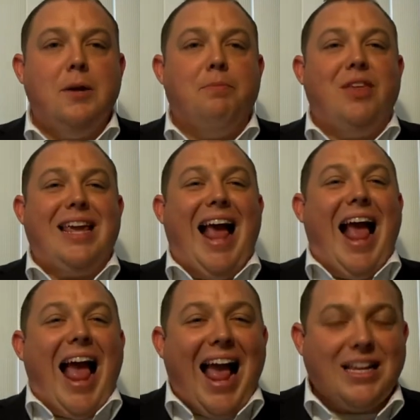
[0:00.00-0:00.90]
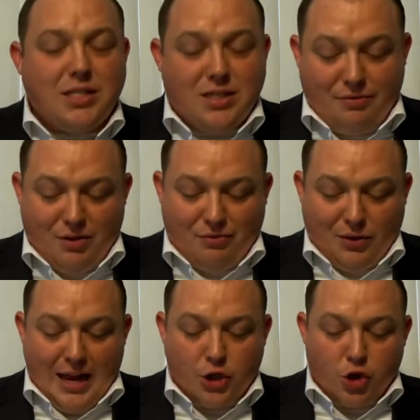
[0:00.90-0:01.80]
the acts of the
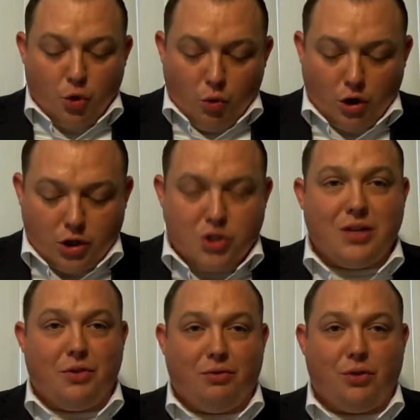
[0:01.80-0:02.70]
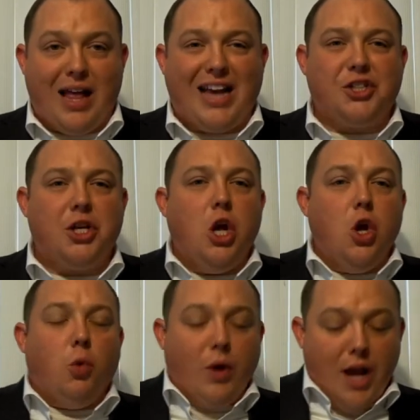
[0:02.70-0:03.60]
flesh, the works of the flesh,
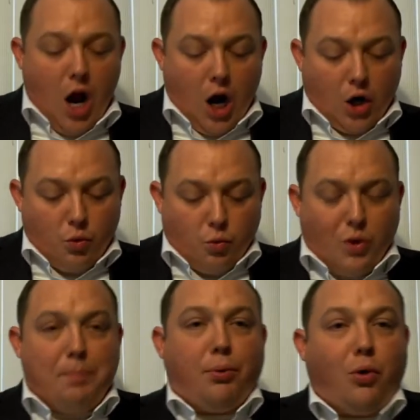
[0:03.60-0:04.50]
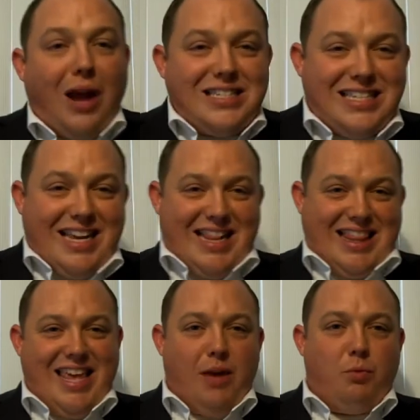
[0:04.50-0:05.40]
we are repressing
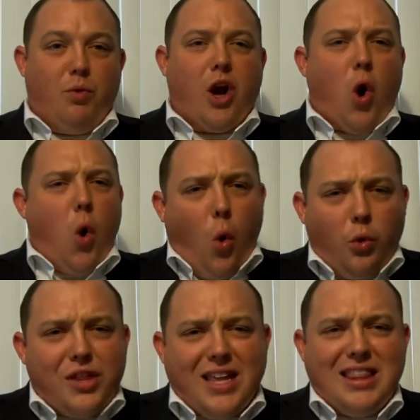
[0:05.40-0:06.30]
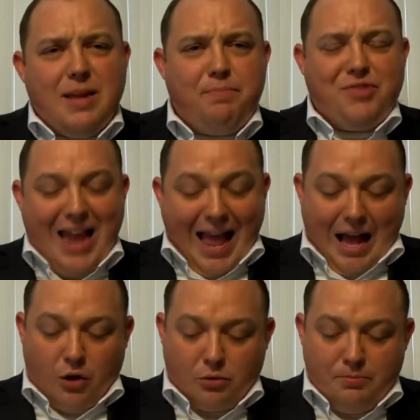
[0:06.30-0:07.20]
them, we are holding them
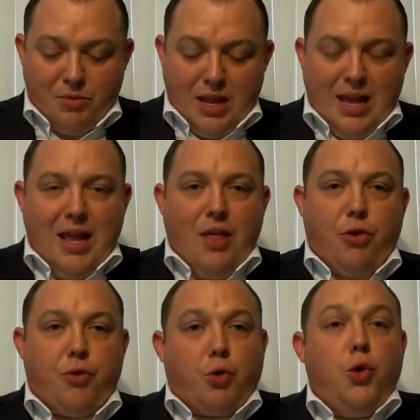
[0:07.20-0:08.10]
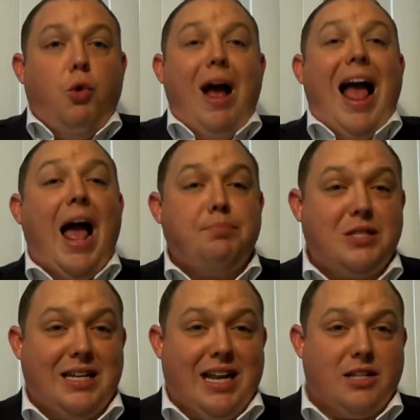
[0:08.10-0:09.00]
down through
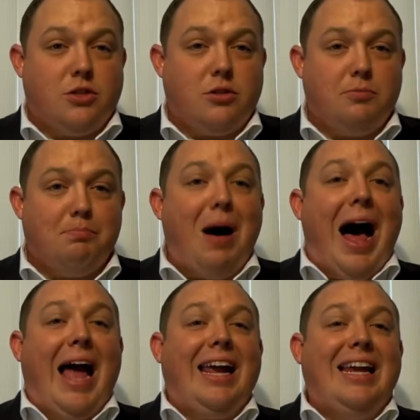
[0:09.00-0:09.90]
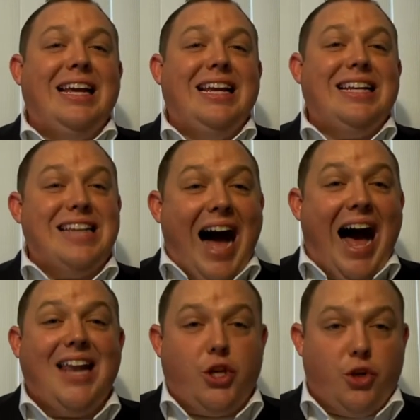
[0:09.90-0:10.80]
abstinence by
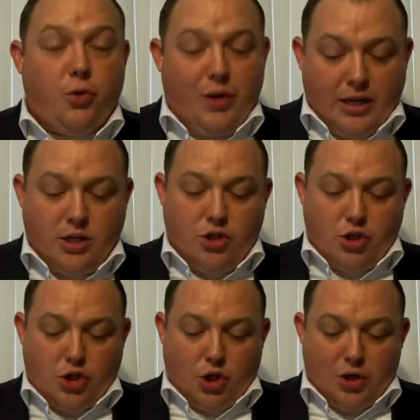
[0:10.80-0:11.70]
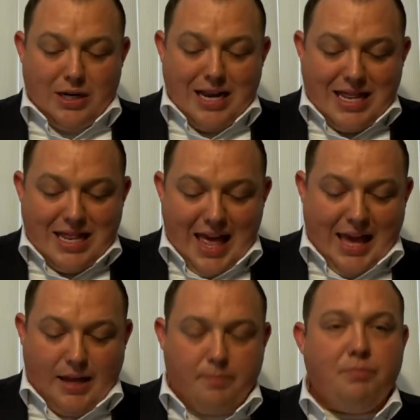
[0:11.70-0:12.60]
not doing certain
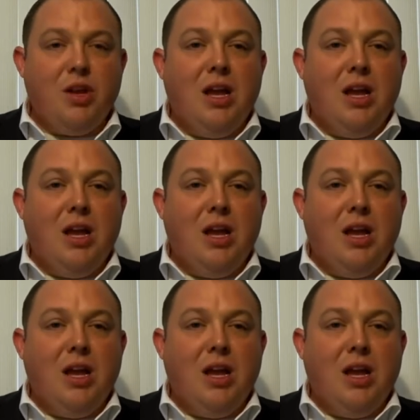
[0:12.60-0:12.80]
thing.